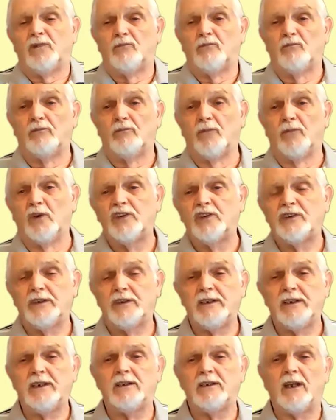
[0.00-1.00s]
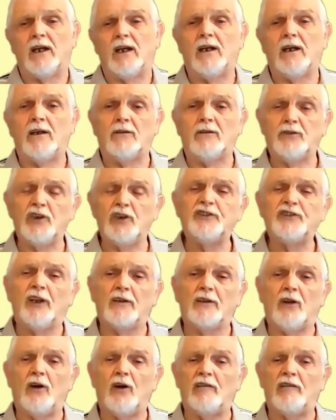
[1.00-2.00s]
Mostly used a
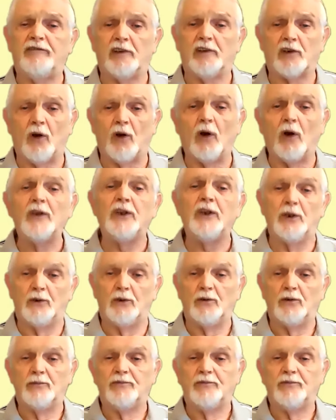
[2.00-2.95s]
lot for audio